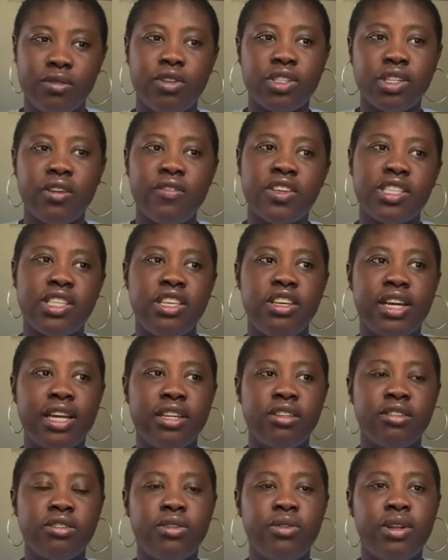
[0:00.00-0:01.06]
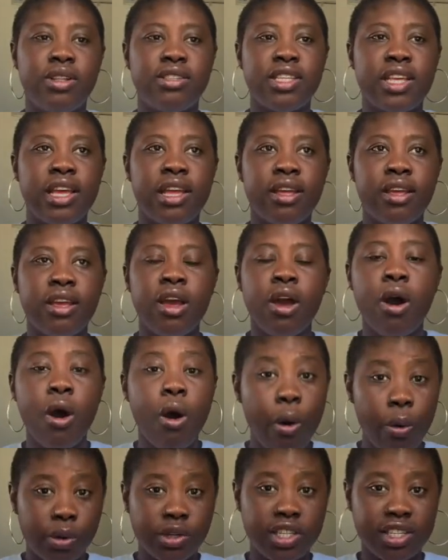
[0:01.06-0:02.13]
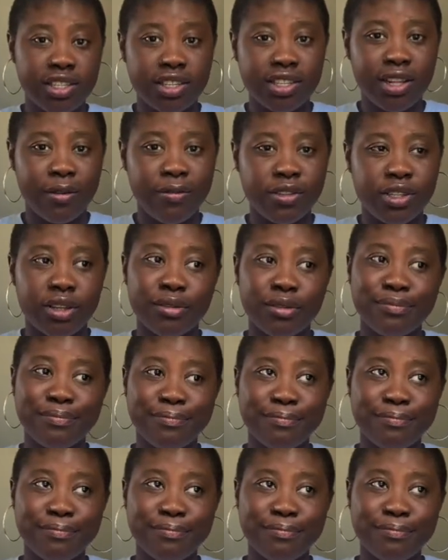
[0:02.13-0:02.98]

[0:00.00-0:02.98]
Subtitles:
because obviously you can't just go and say, "Oh, Jesus loves you."